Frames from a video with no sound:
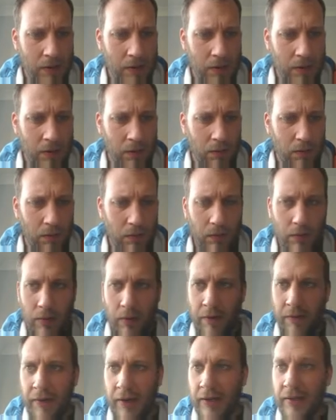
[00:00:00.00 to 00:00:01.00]
Oh,
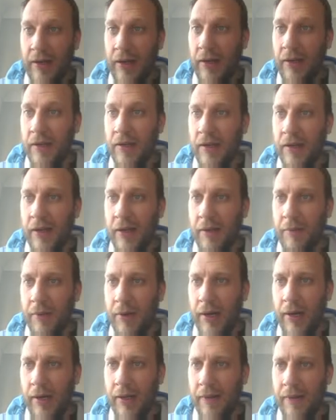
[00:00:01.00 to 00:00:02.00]
I've accidentally deleted
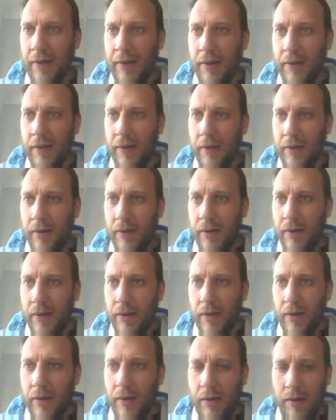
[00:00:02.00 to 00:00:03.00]
my alien there.
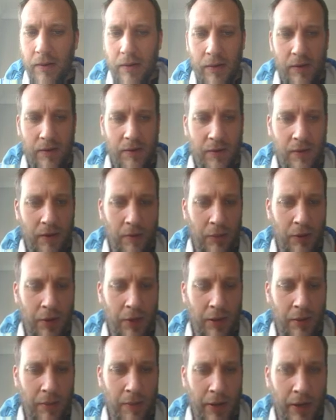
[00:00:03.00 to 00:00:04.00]
Let's bring
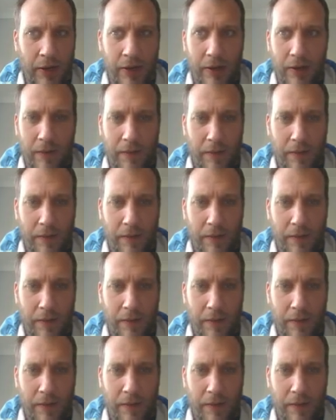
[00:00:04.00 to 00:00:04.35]
him back.